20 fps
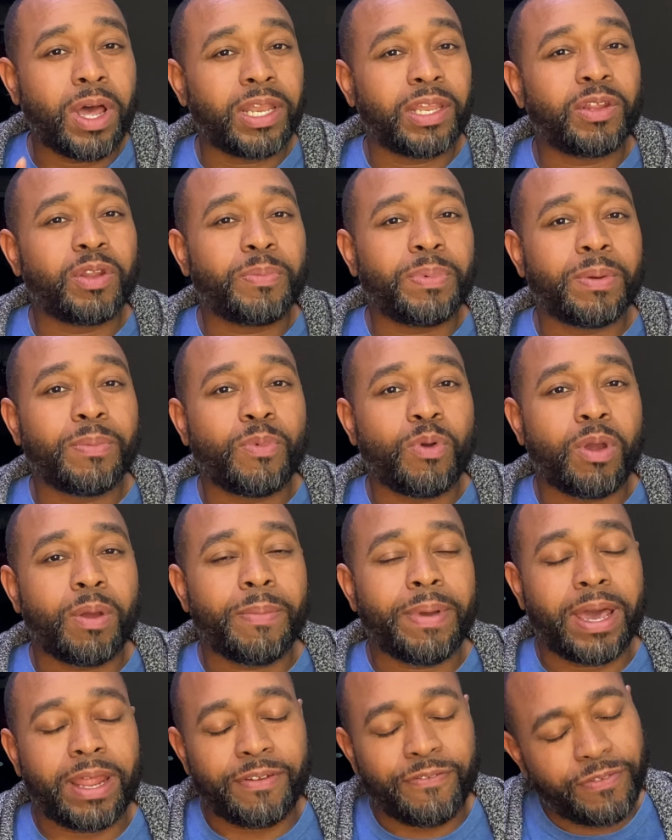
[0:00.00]
a little bit more
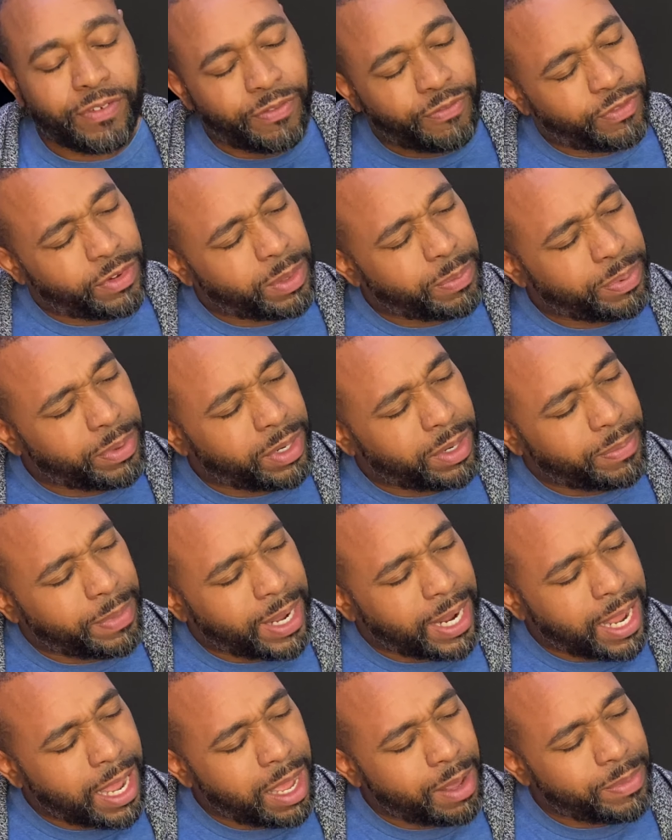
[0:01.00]
about it, feel free to put in
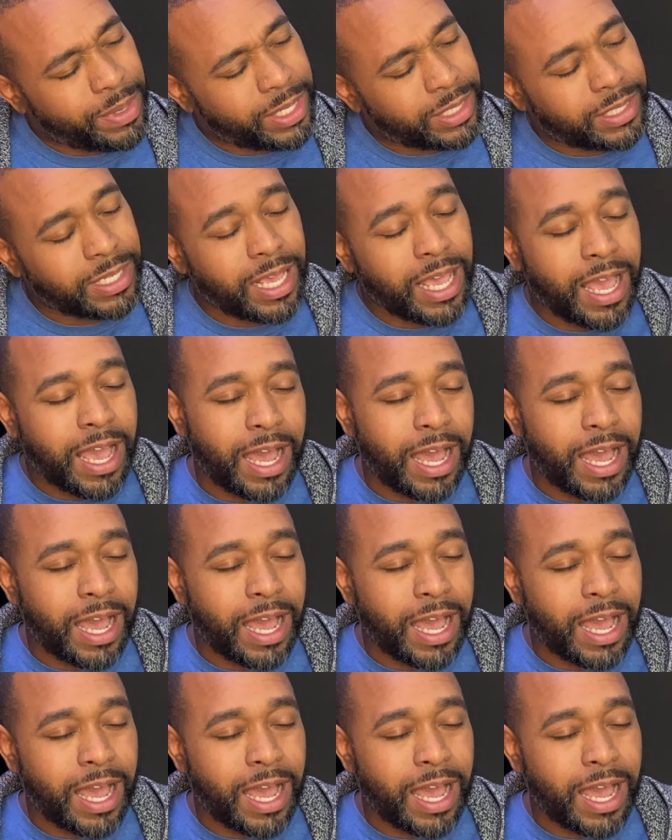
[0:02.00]
my comments.